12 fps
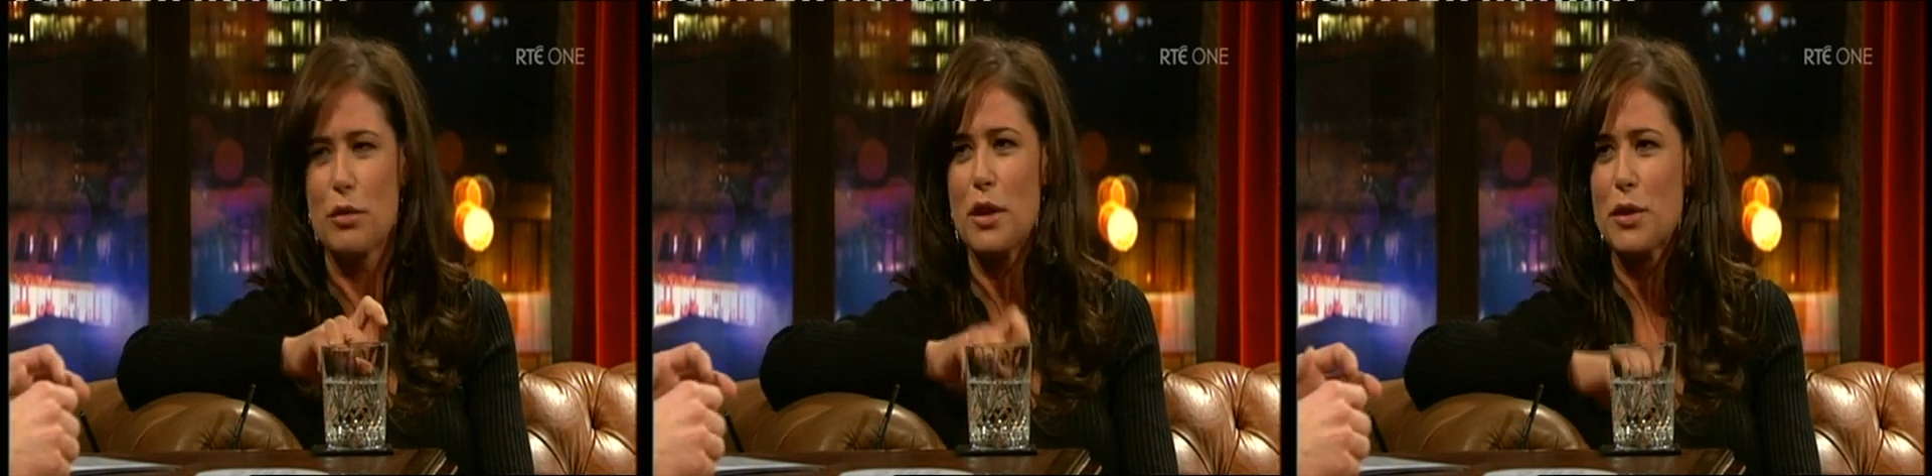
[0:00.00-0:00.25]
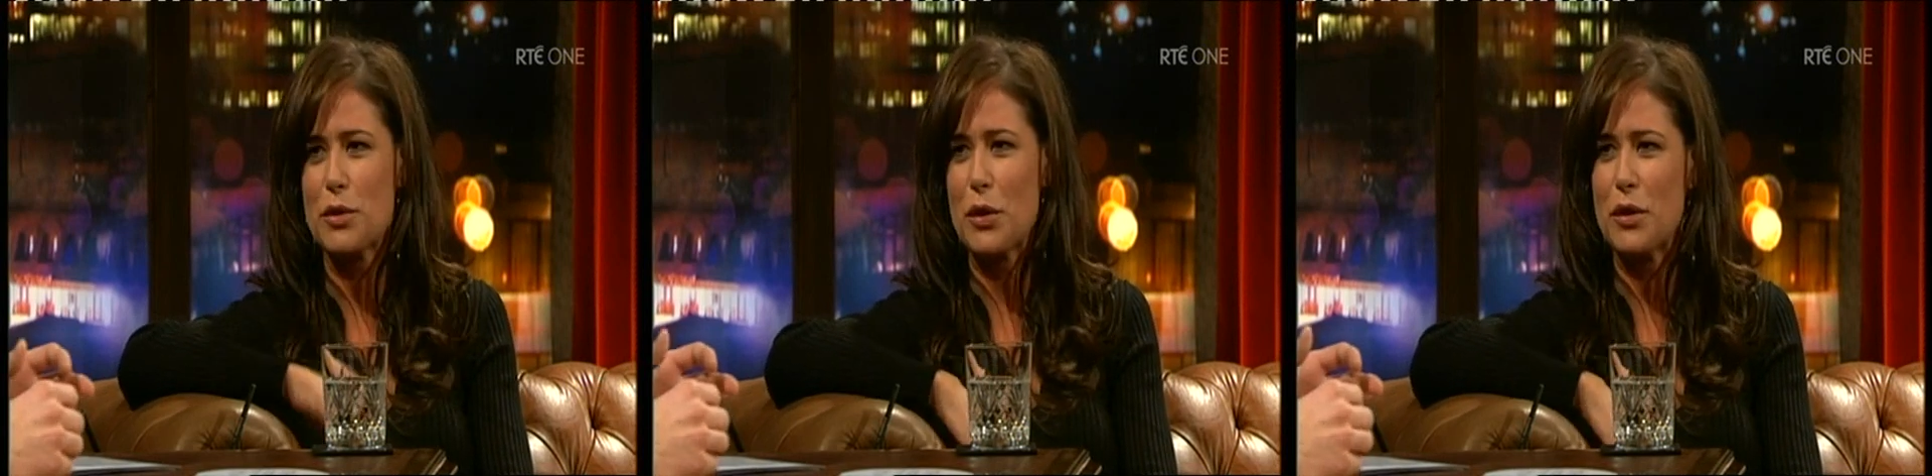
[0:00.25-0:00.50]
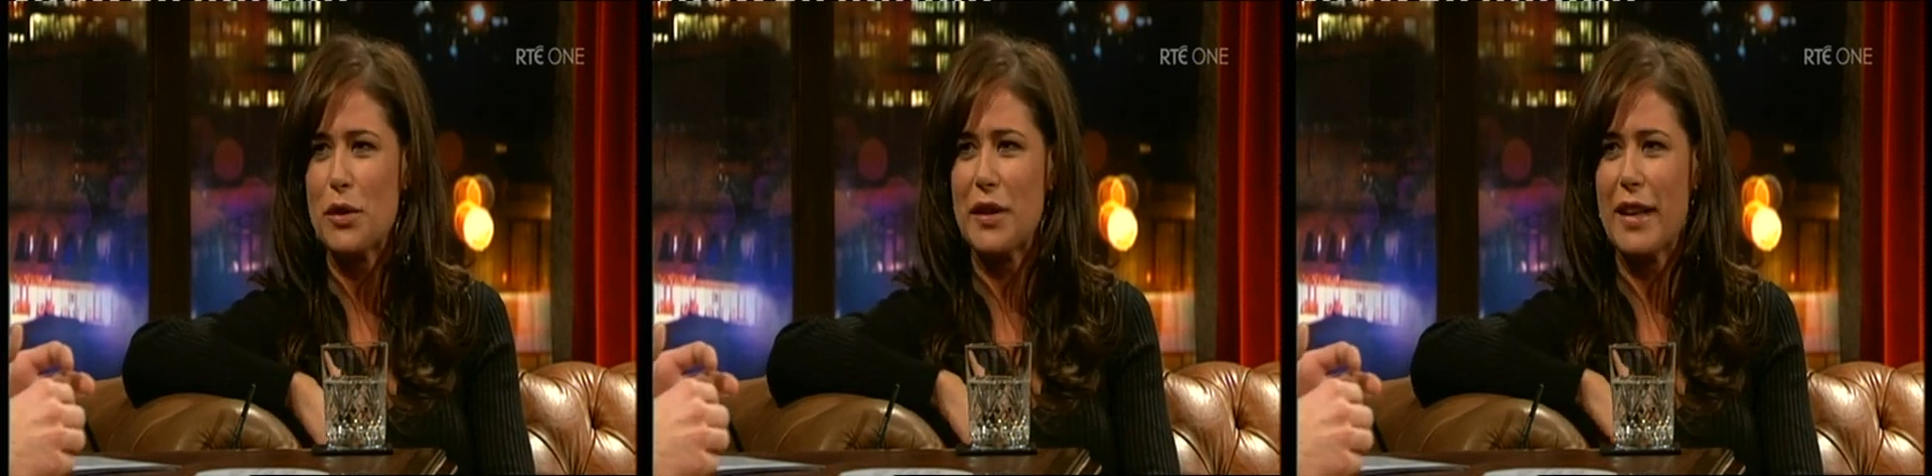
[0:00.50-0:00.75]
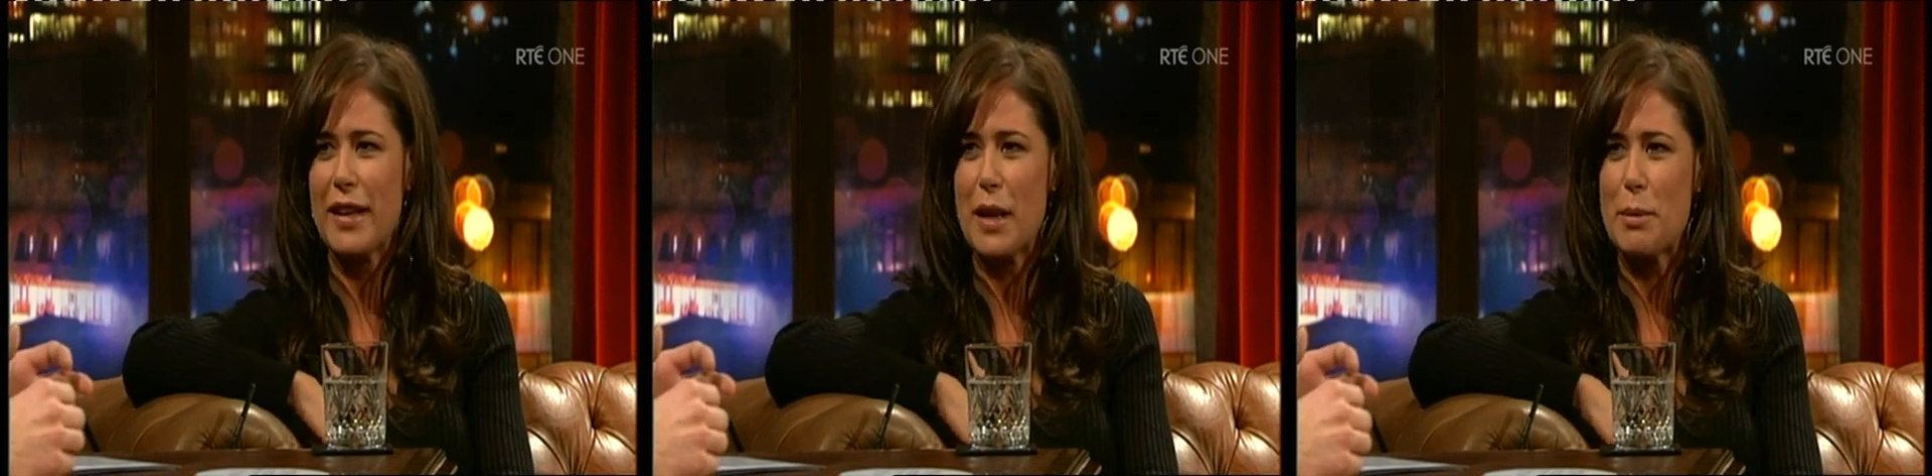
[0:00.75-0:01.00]
three years old, you
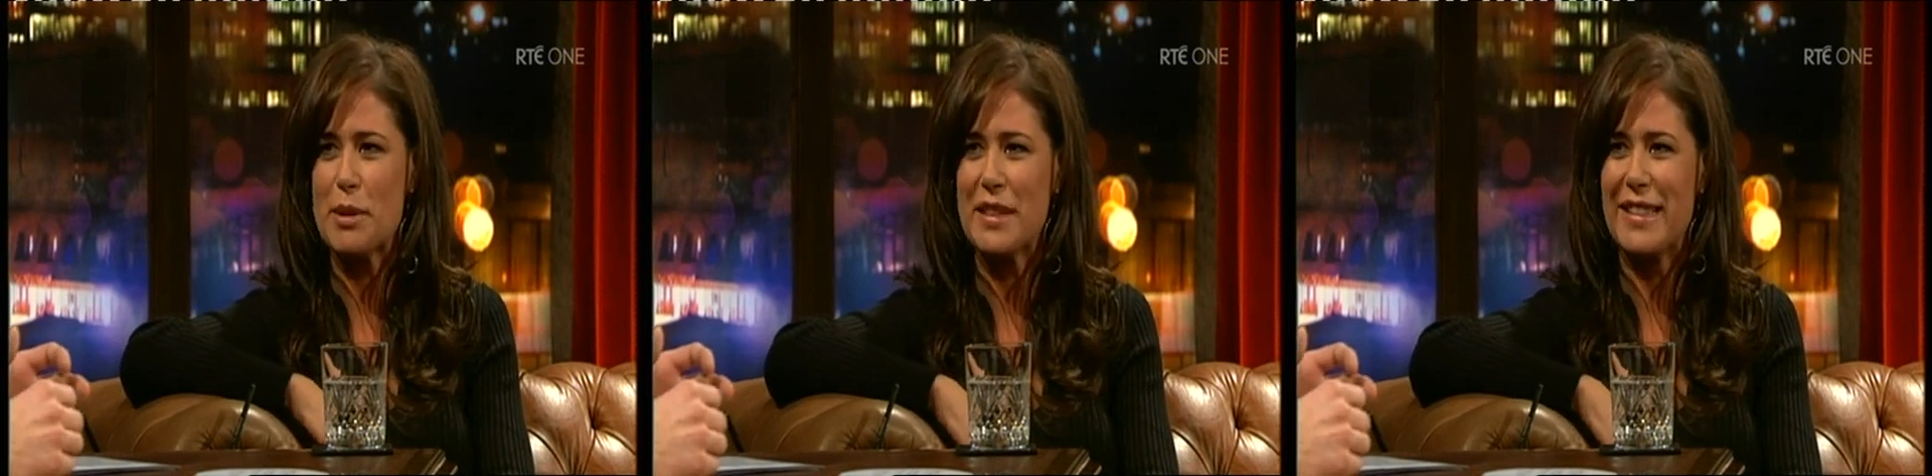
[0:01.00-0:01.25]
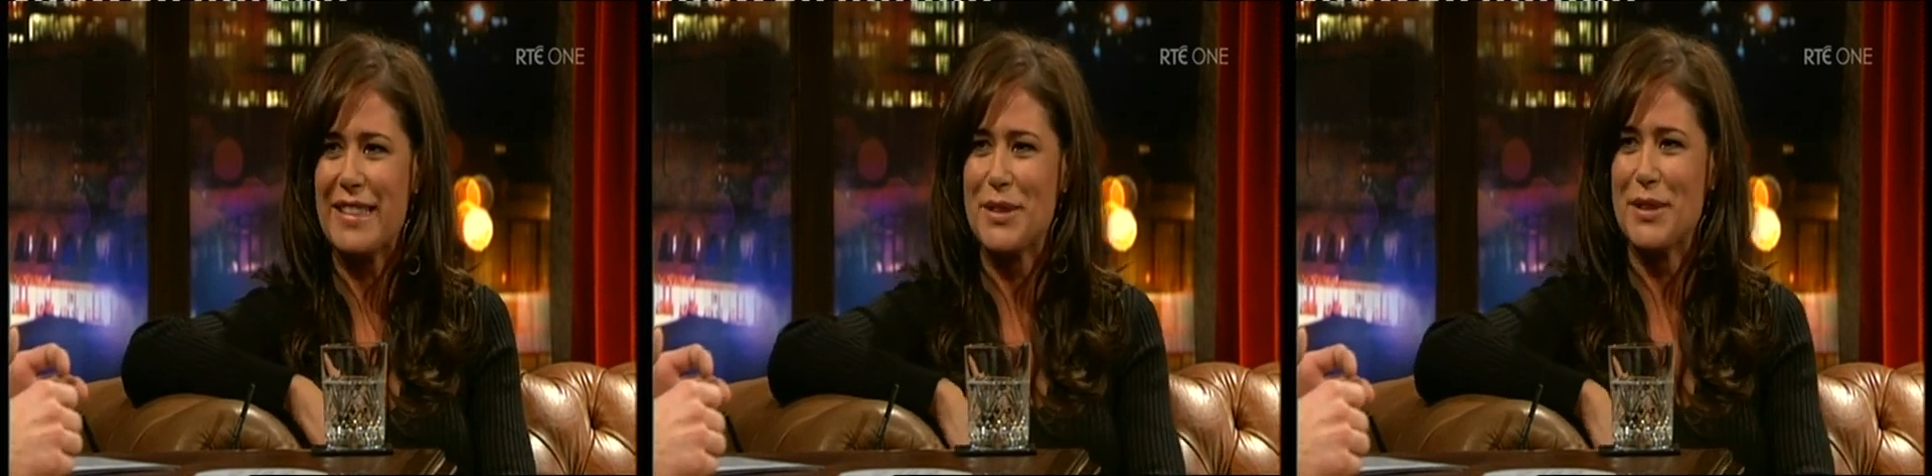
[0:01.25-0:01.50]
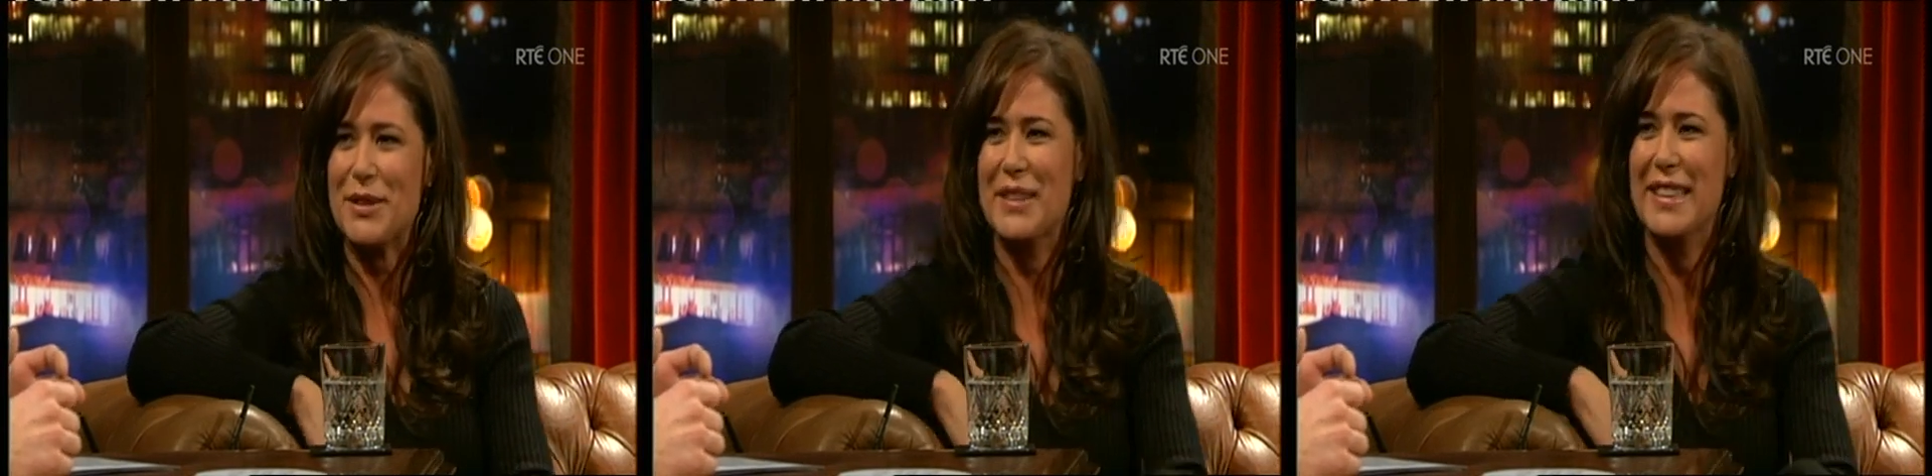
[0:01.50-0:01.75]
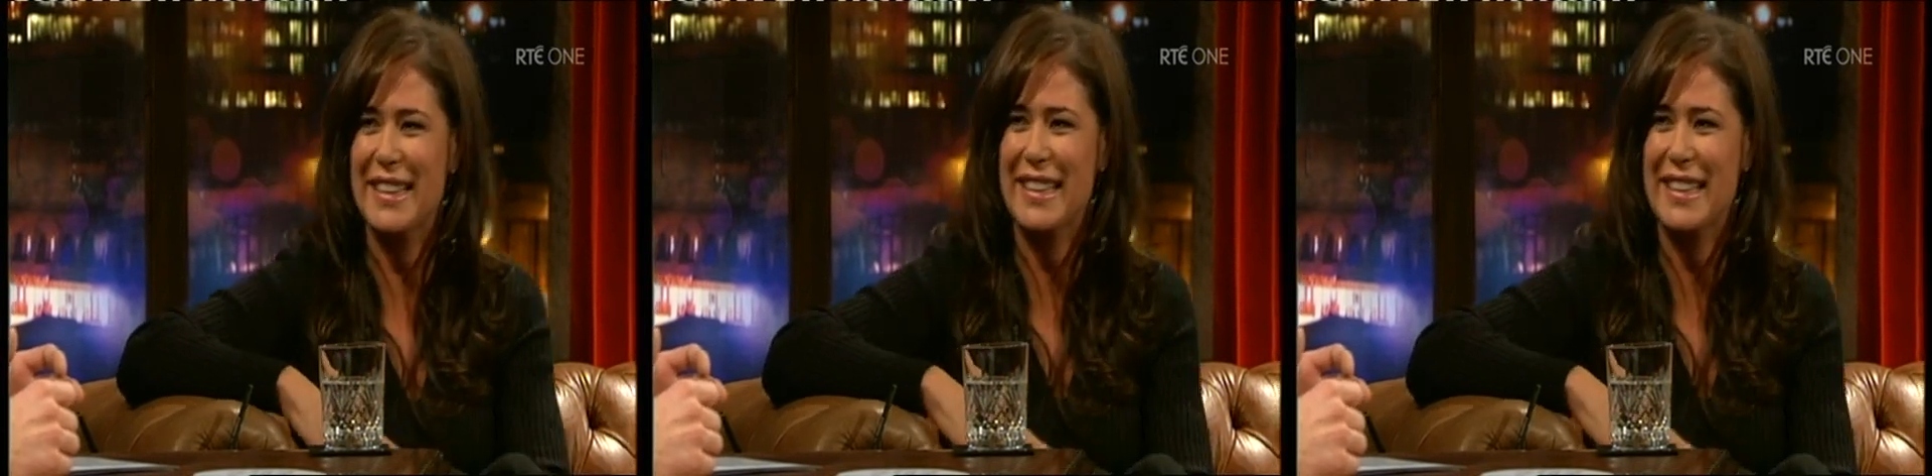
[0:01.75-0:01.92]
would get a cup of tea, so.